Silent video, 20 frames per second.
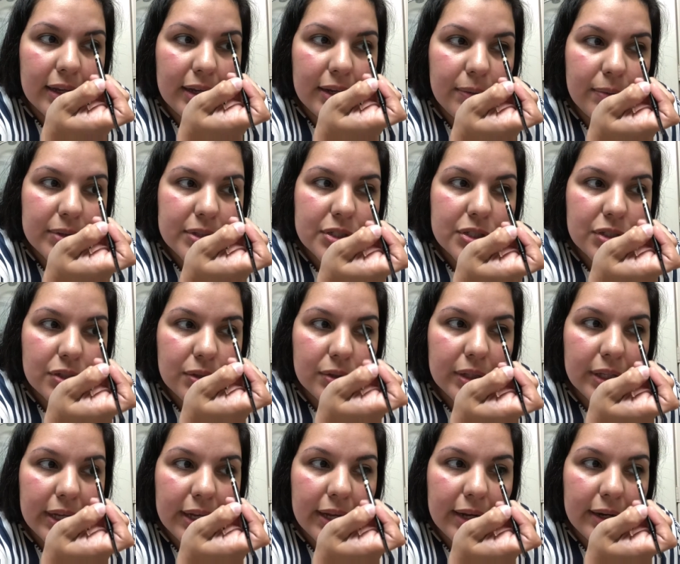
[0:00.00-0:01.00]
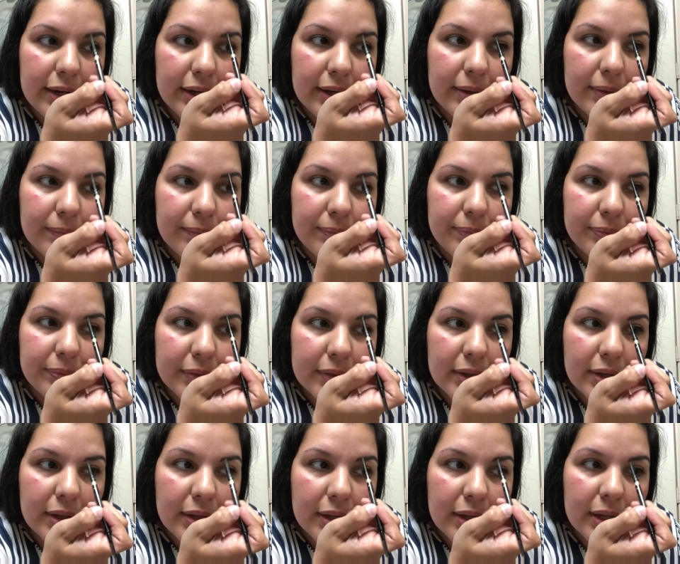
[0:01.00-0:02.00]
was told that
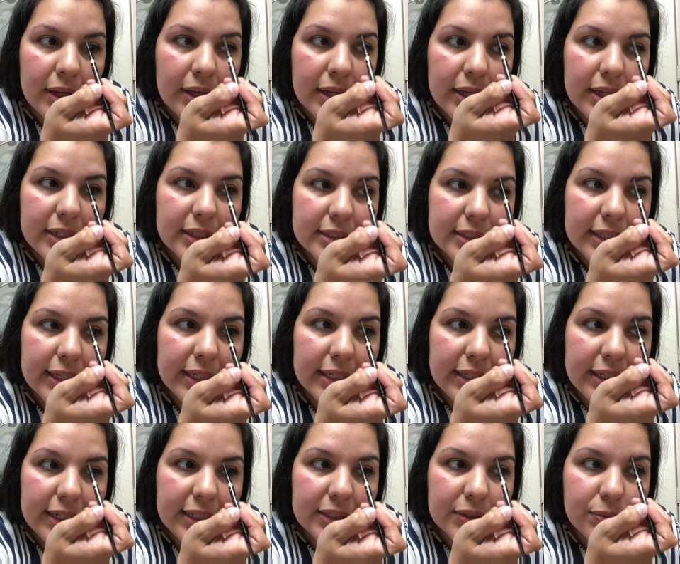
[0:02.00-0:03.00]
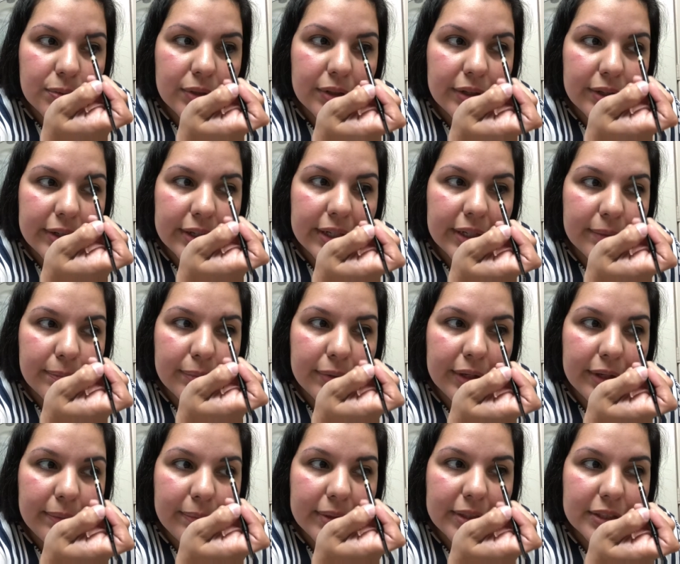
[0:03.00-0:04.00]
his kidneys were in
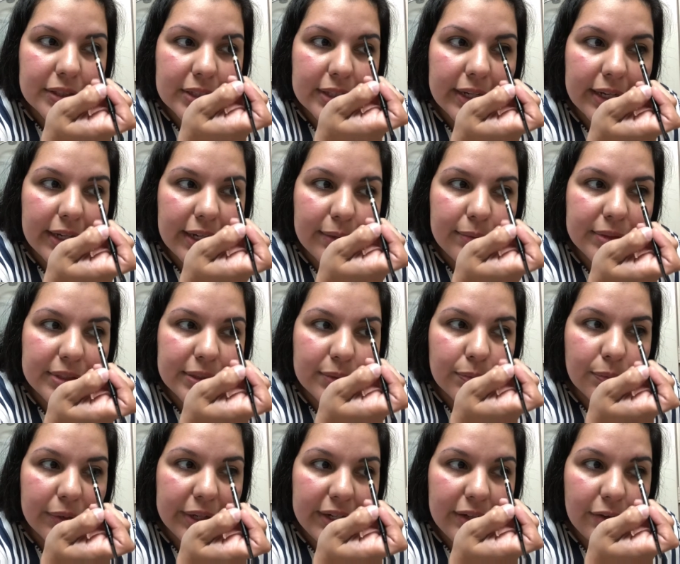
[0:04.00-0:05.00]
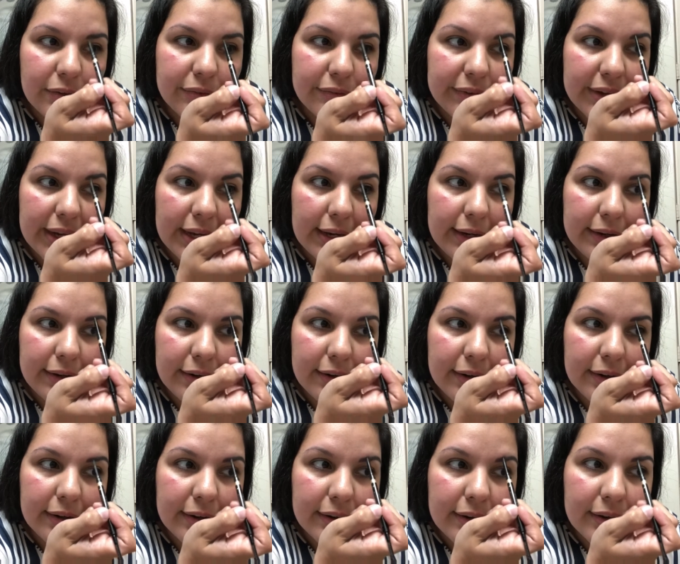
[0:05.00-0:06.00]
pretty much like, he was in renal
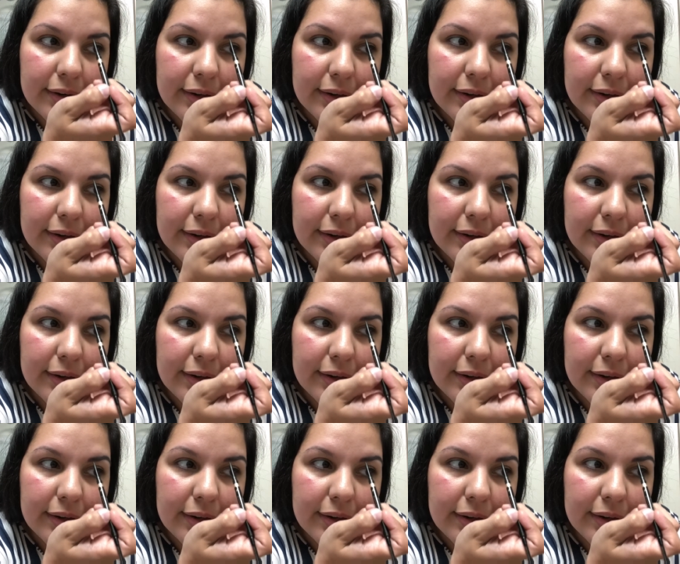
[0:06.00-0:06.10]
failure